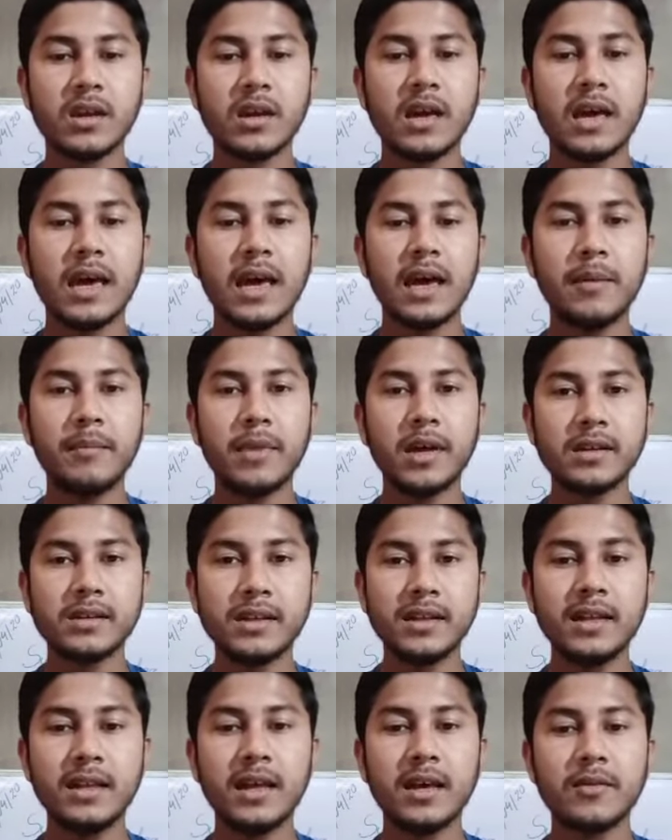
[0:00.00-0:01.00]
A
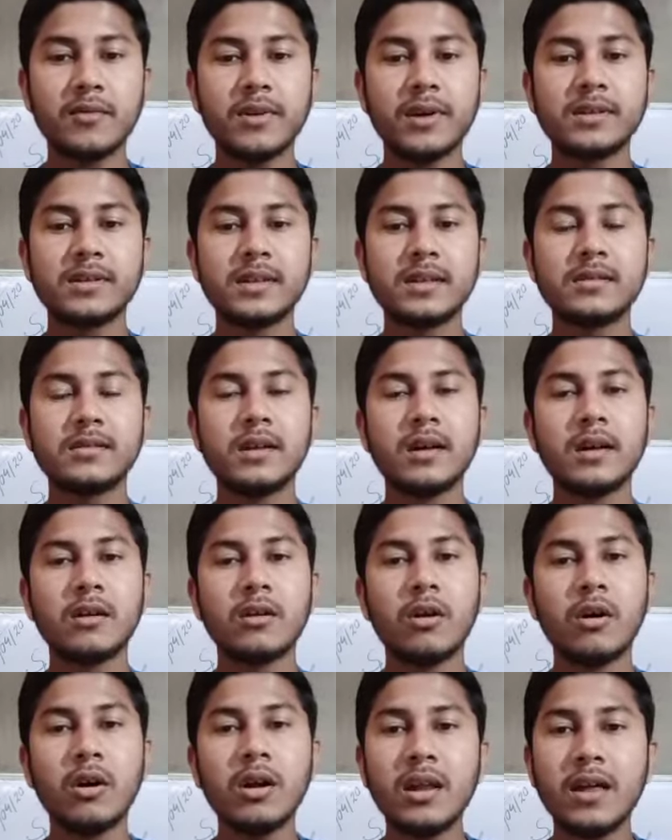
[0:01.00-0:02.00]
machine language is a
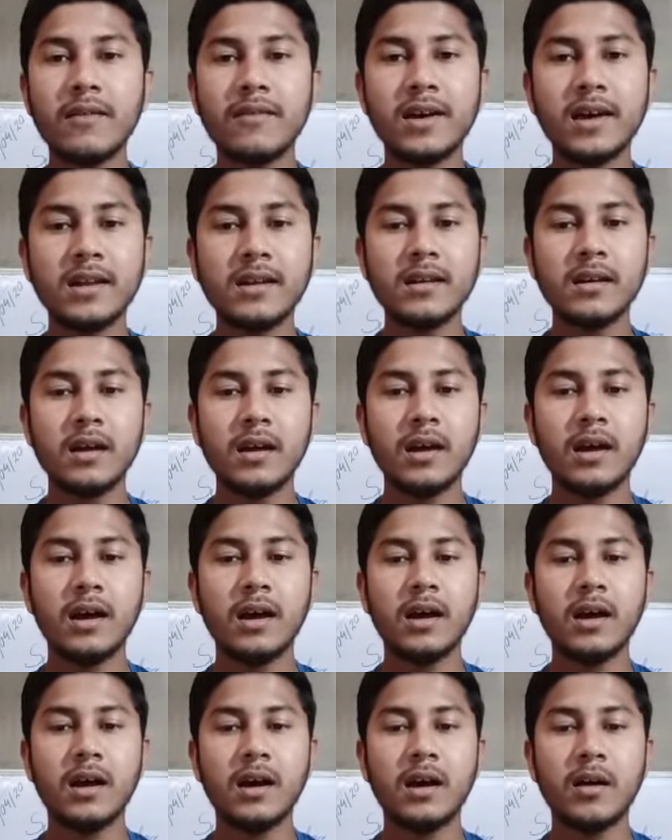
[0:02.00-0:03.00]
low-level
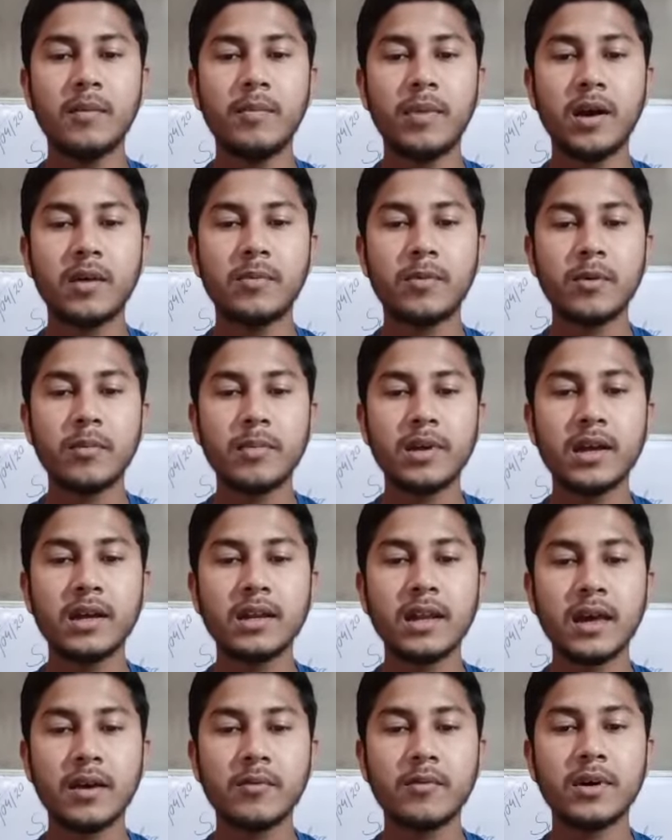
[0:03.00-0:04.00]
performing
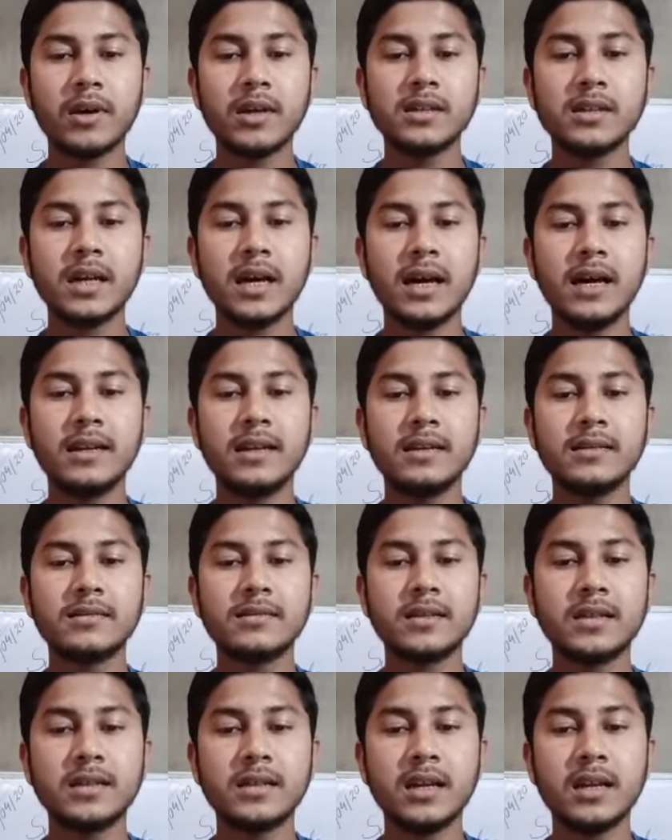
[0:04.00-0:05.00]
language and is
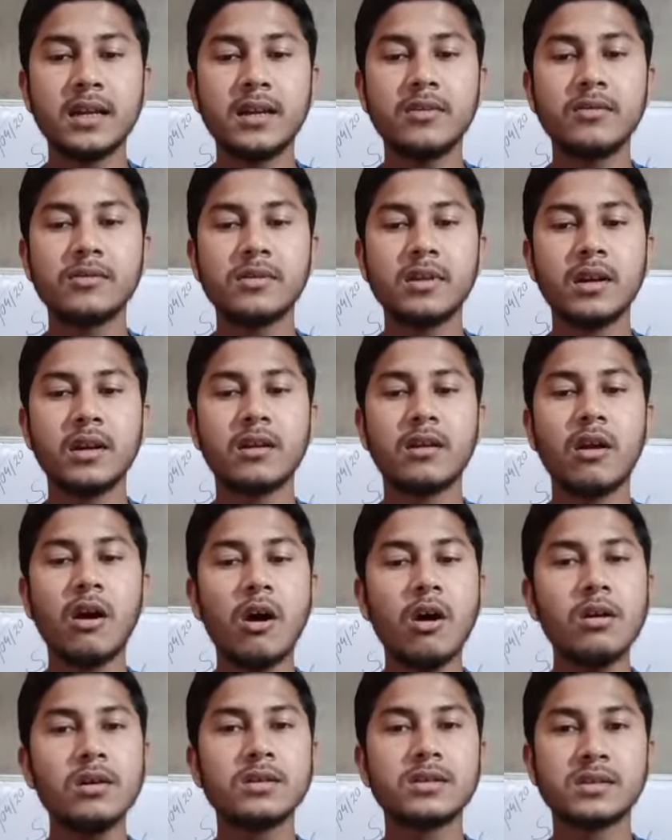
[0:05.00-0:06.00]
written using
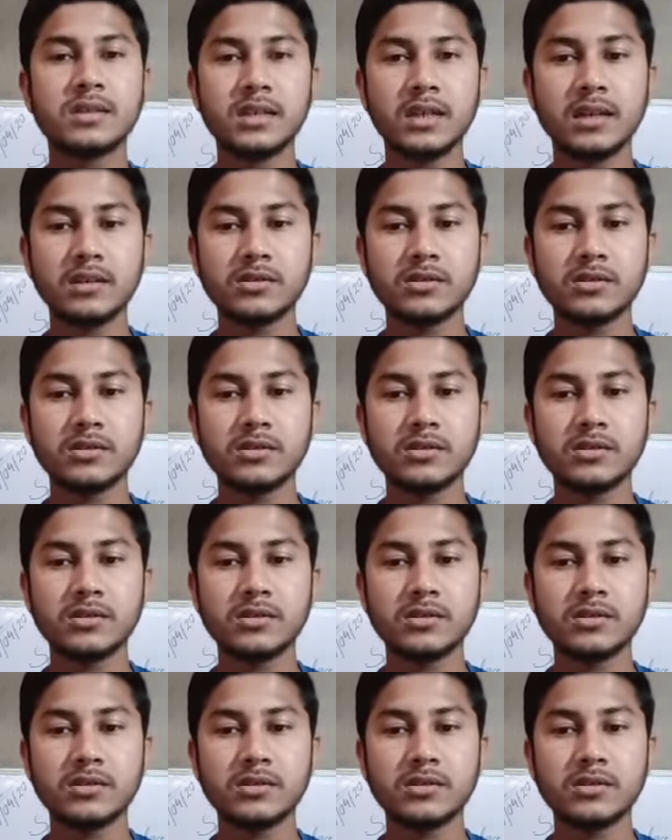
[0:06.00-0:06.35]
long strings